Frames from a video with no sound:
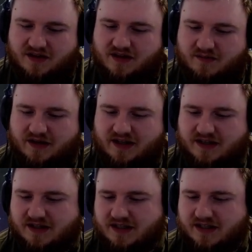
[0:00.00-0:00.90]
Making
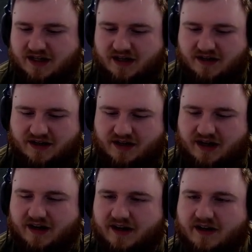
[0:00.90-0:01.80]
us discard a
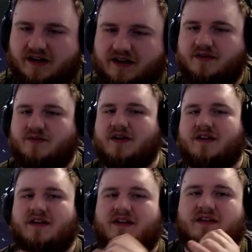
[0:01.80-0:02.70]
card.
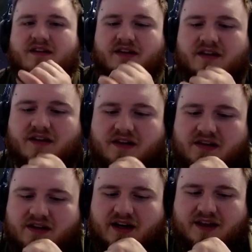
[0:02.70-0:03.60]
Well,
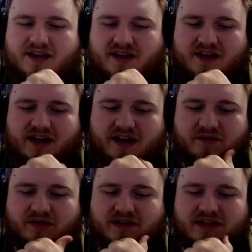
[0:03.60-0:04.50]
I think I
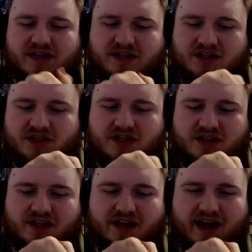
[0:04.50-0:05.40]
will ditch
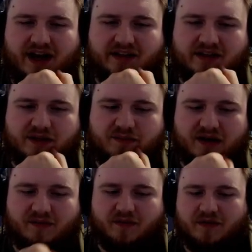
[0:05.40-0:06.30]
an island,
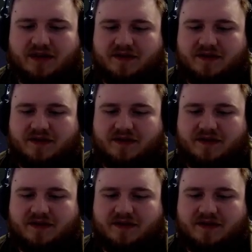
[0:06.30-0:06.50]
probably.